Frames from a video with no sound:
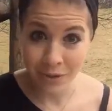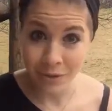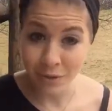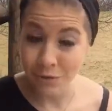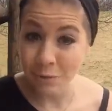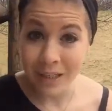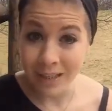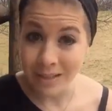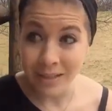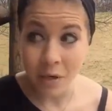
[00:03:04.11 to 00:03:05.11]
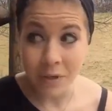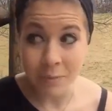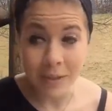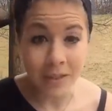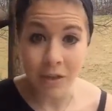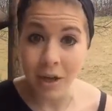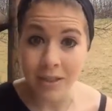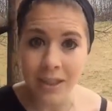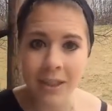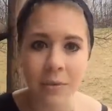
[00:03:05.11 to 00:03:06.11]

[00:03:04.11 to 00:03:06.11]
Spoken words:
on social media doesn't always mean that they're not dealing